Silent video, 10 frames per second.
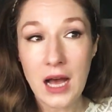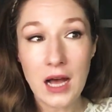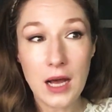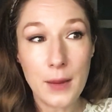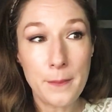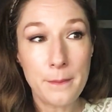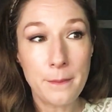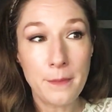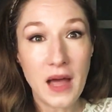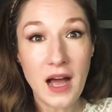um,
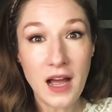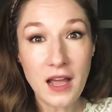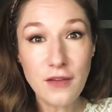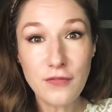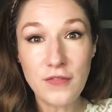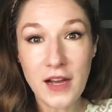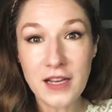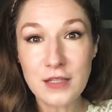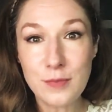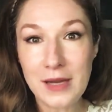i
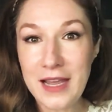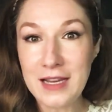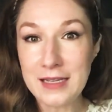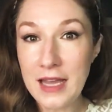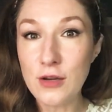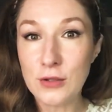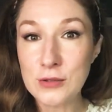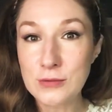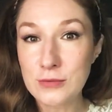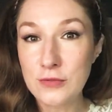find playing
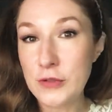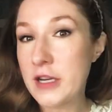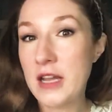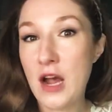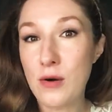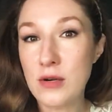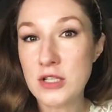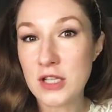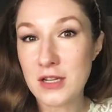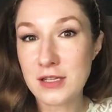lego for an hour
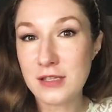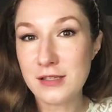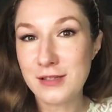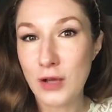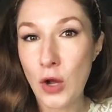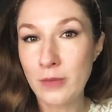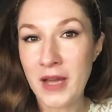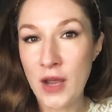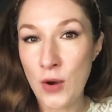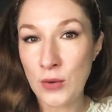just on
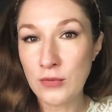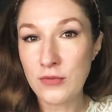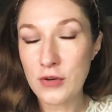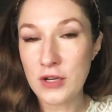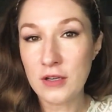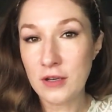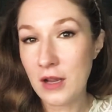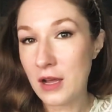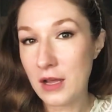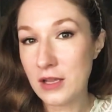my own for an,
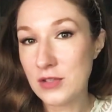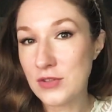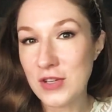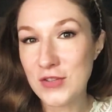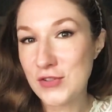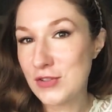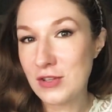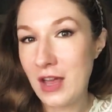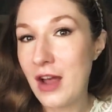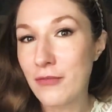uh, is is
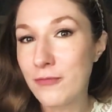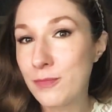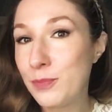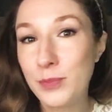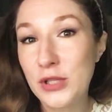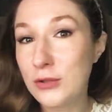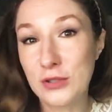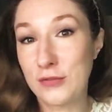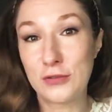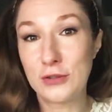a
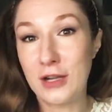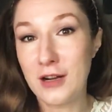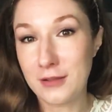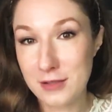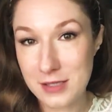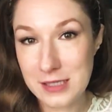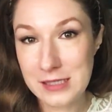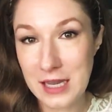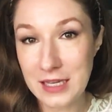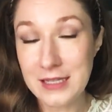beautiful artist's
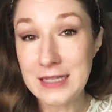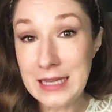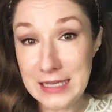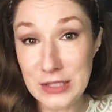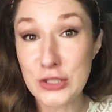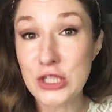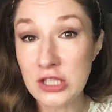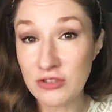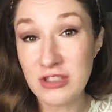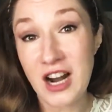date. yes your
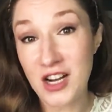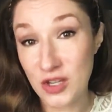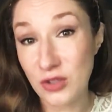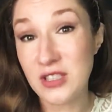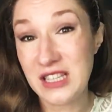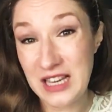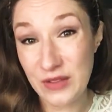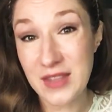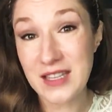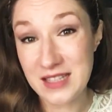children are not
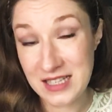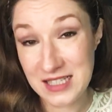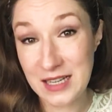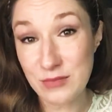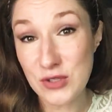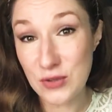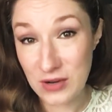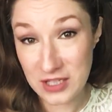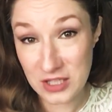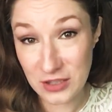allowed at that time
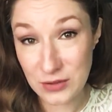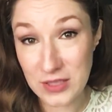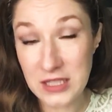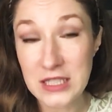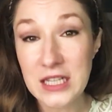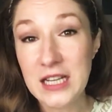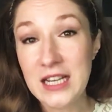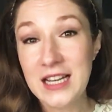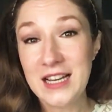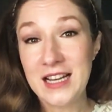sorry children
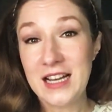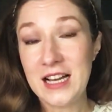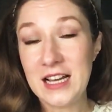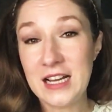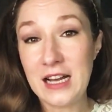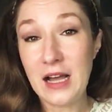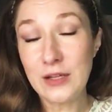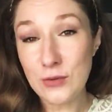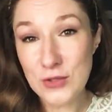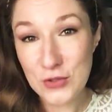uh,
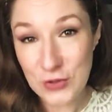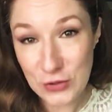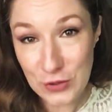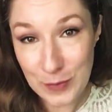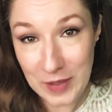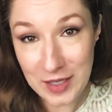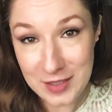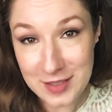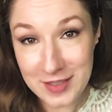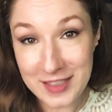and also not your
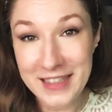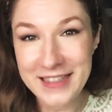partner